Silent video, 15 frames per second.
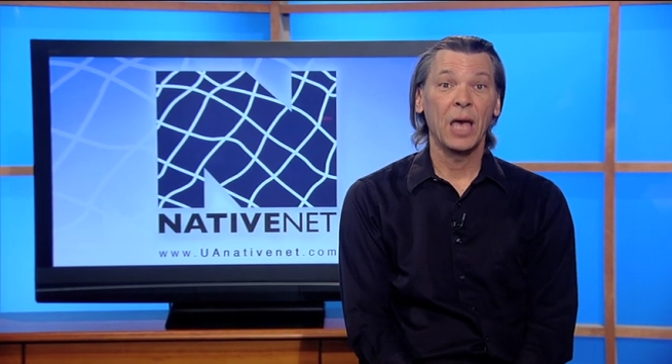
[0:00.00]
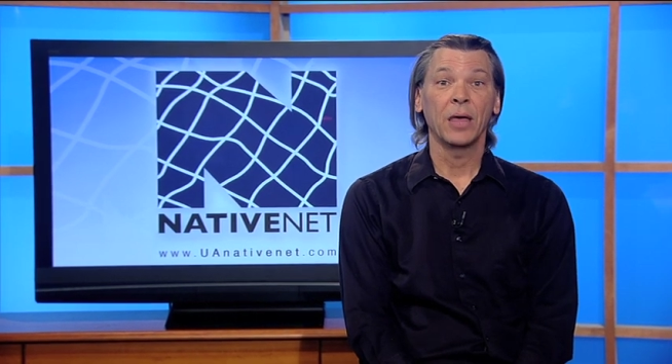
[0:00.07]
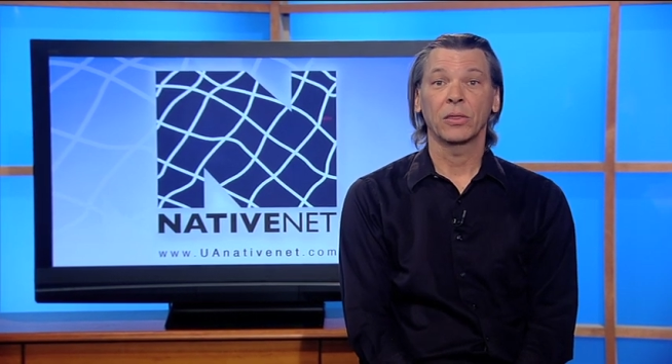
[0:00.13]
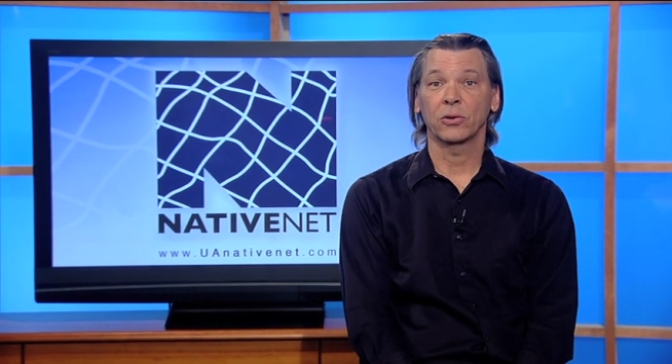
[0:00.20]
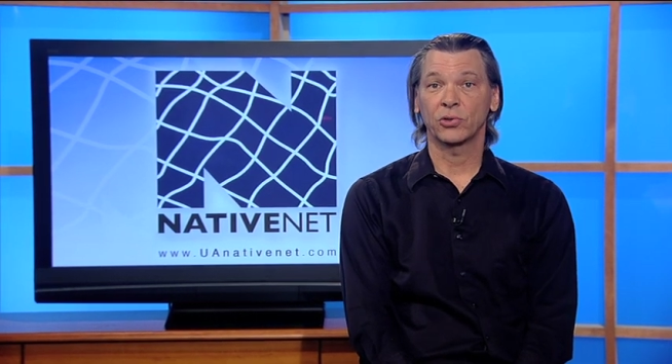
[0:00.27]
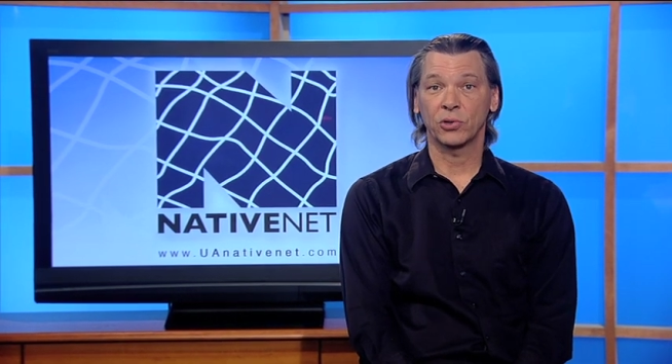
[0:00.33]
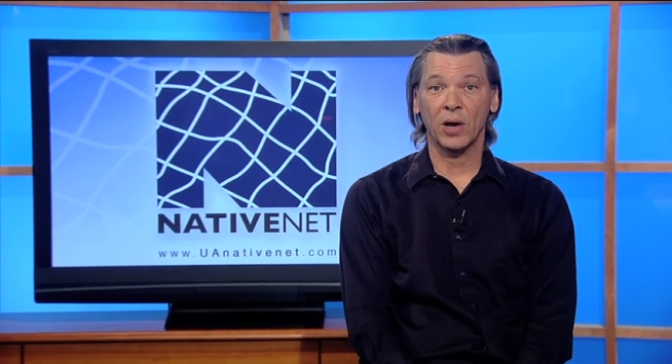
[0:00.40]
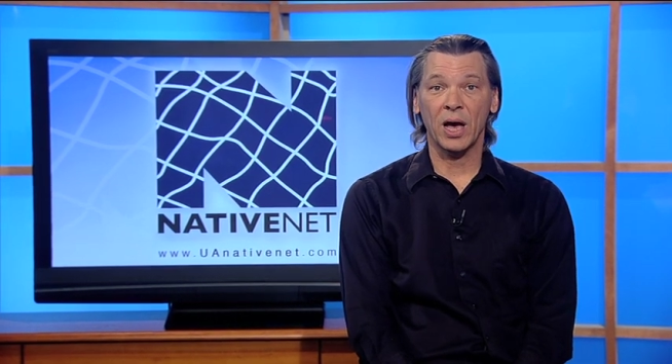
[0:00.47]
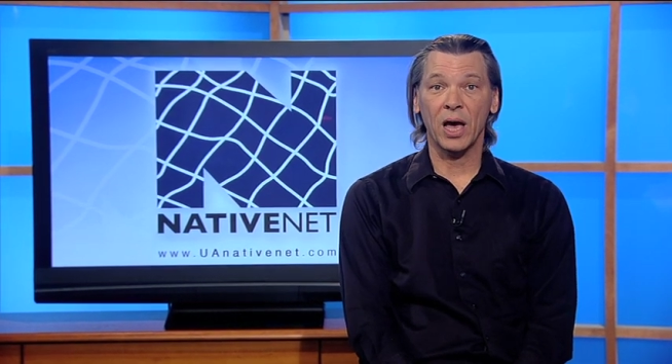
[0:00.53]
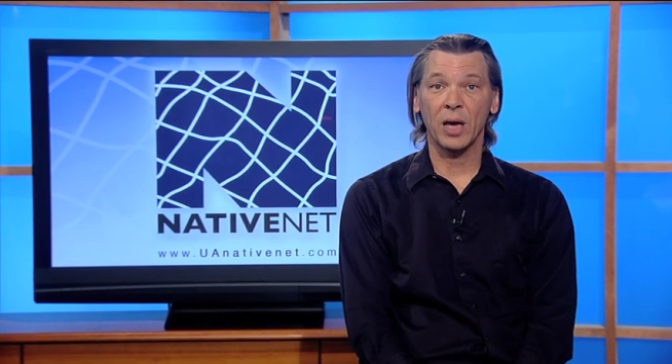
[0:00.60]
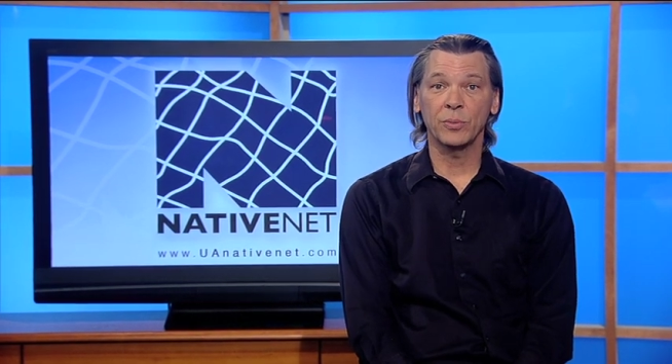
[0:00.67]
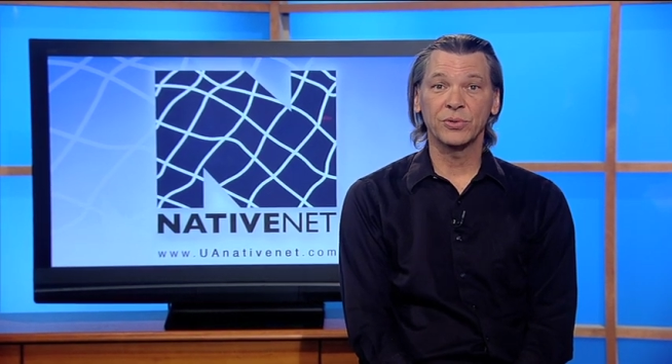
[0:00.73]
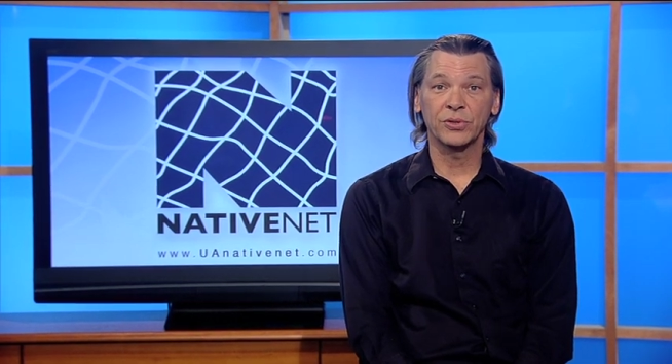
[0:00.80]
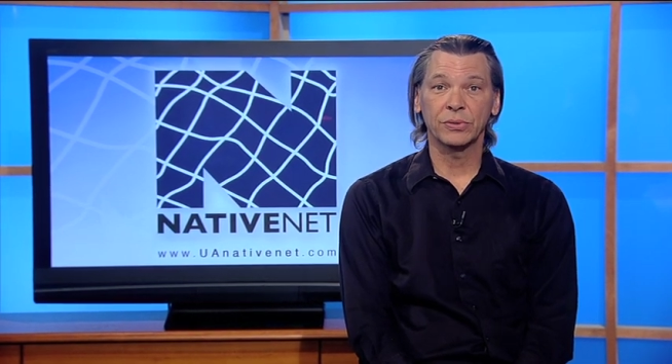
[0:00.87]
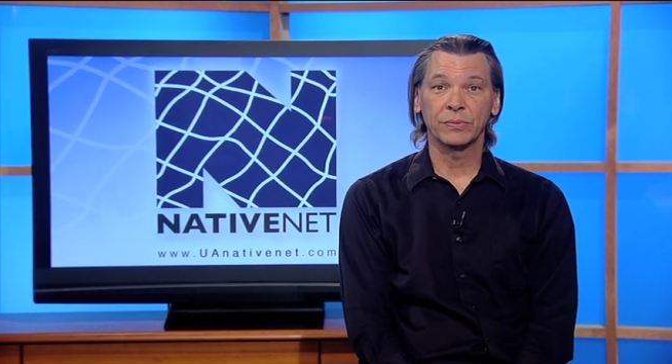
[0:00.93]
The
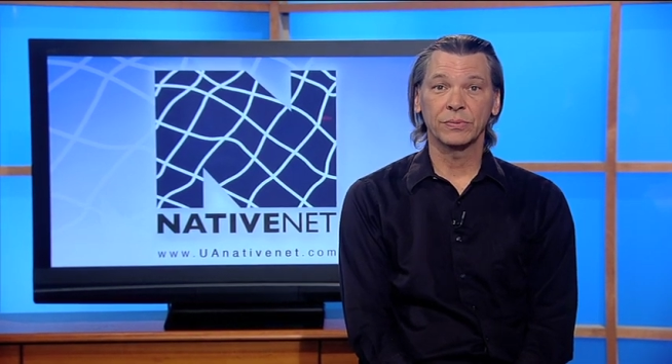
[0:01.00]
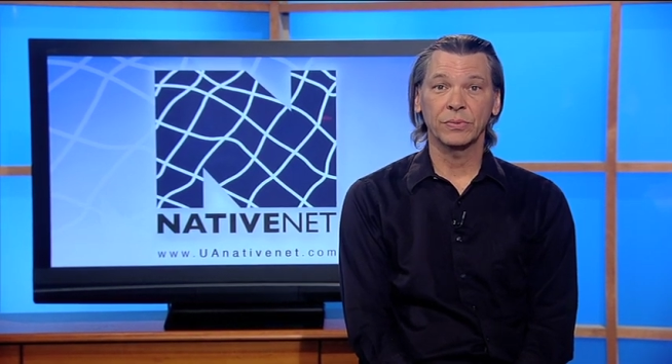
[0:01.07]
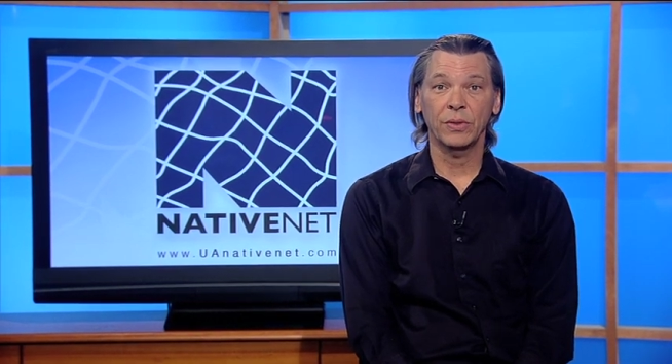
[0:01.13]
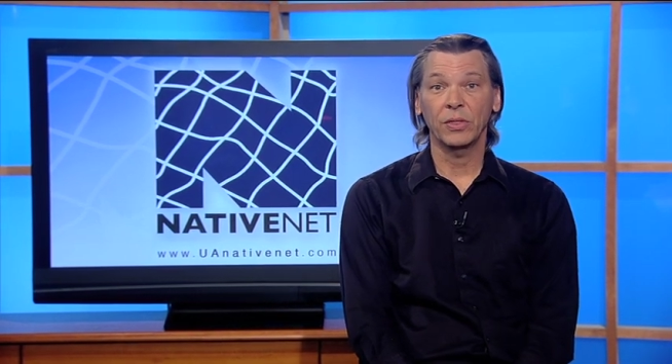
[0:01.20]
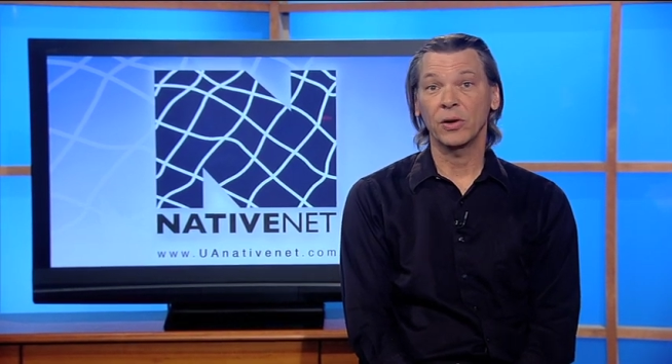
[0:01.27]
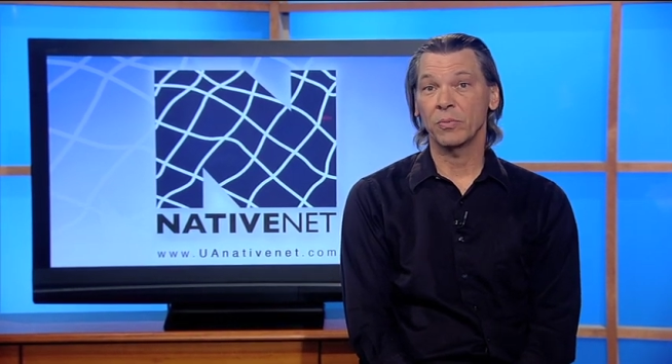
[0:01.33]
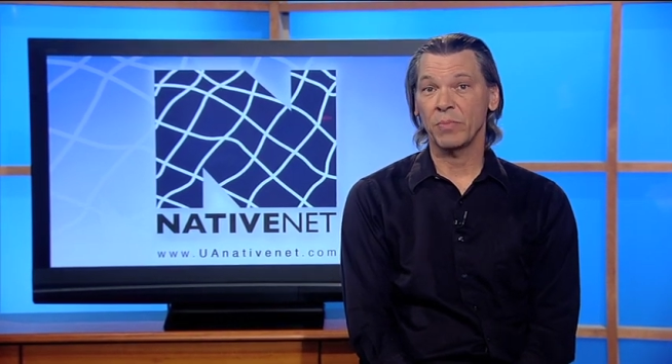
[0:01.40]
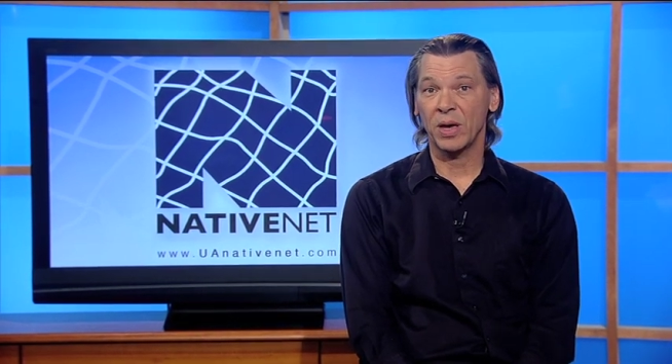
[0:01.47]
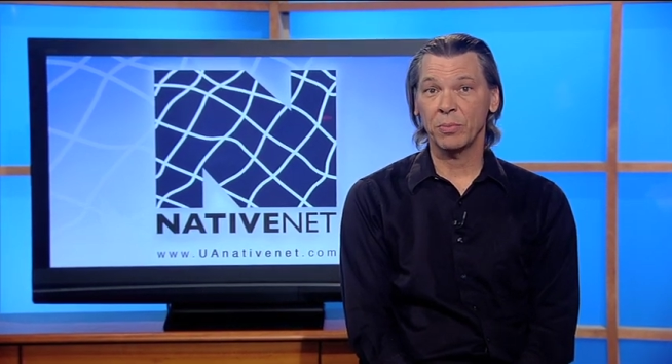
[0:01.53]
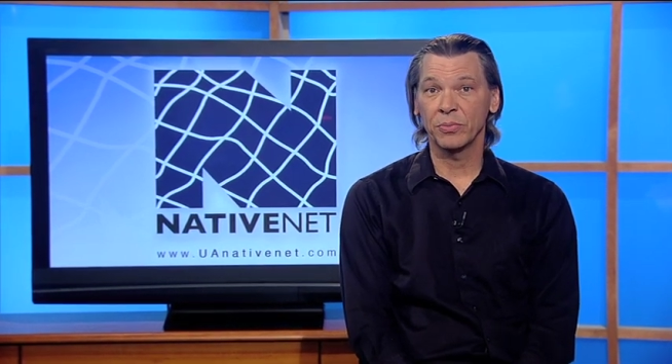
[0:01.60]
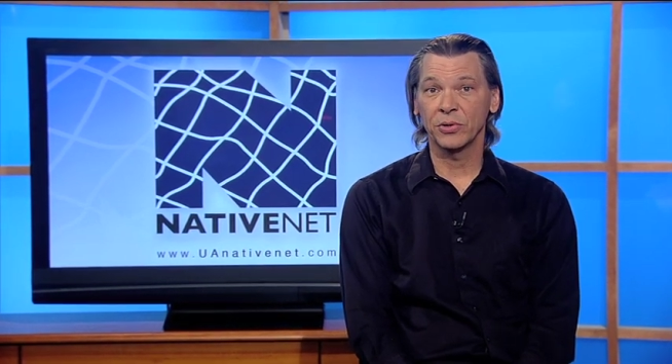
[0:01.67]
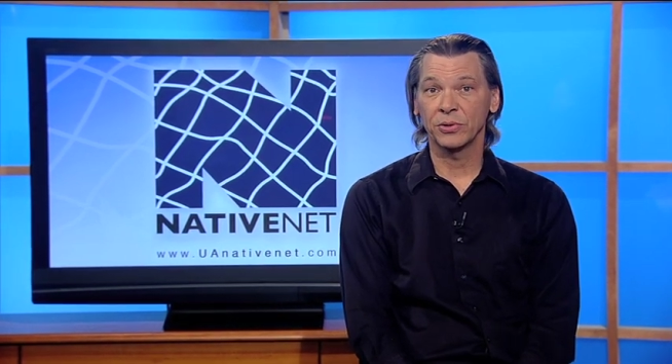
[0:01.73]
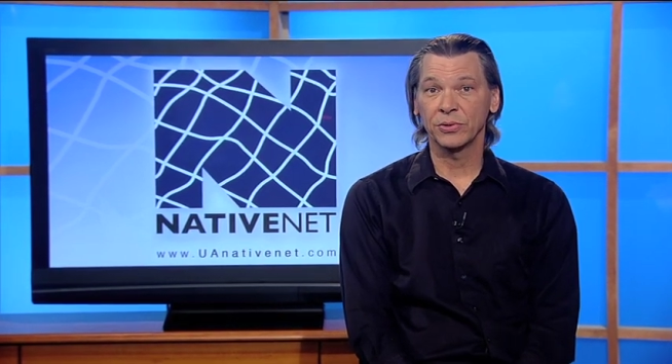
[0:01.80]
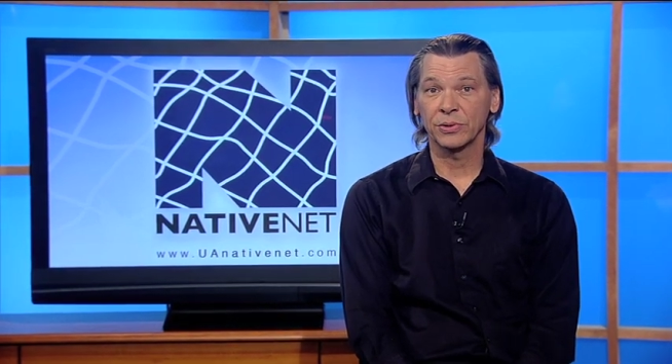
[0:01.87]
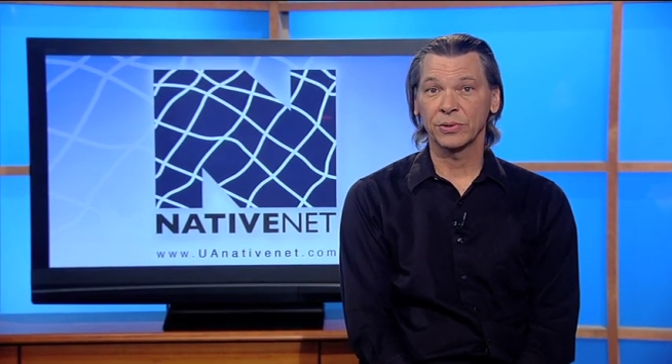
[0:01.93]
tribes, their
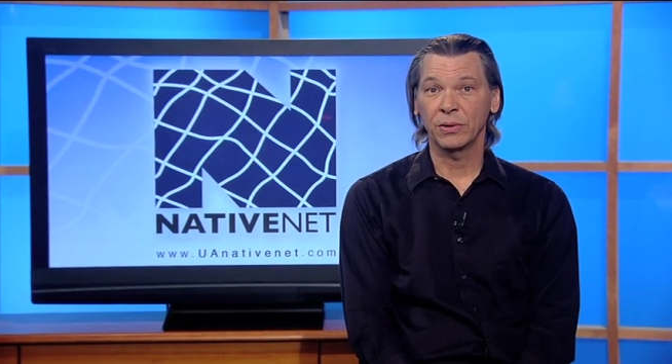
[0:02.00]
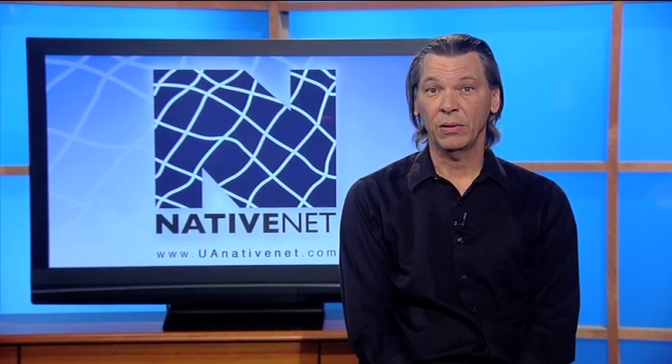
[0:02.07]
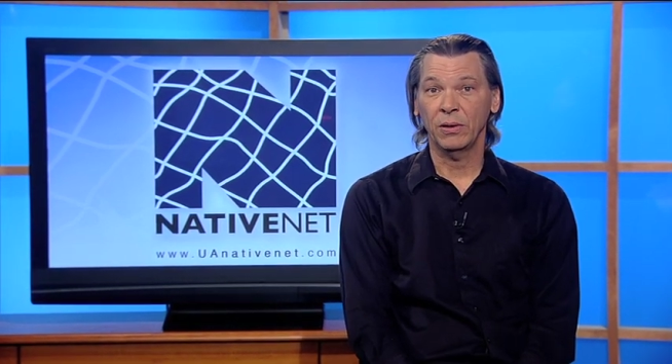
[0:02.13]
members,